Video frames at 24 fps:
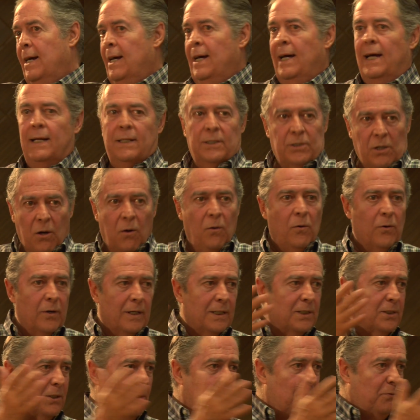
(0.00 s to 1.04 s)
and so on
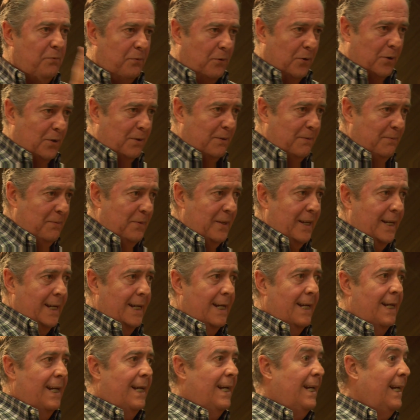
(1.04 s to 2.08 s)
and so forth.
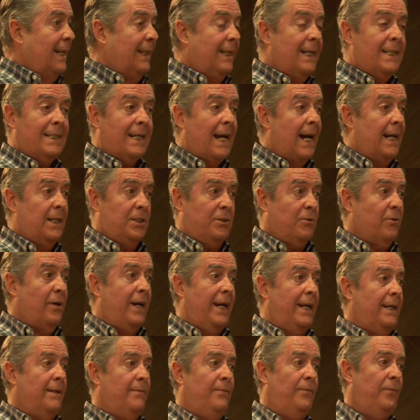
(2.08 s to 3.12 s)
This guy's
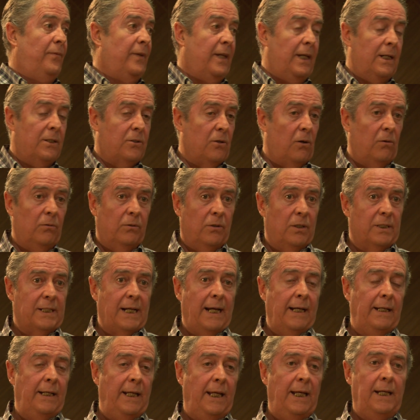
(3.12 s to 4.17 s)
great. He told us,
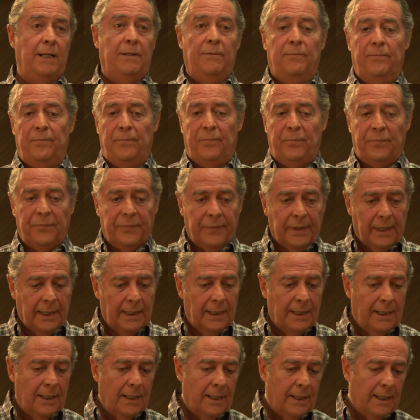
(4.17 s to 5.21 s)
I need
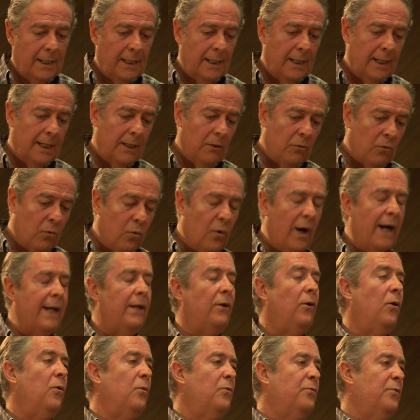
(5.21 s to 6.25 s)

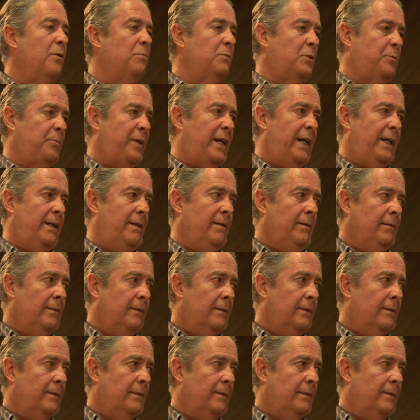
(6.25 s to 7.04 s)
white oak from Spain,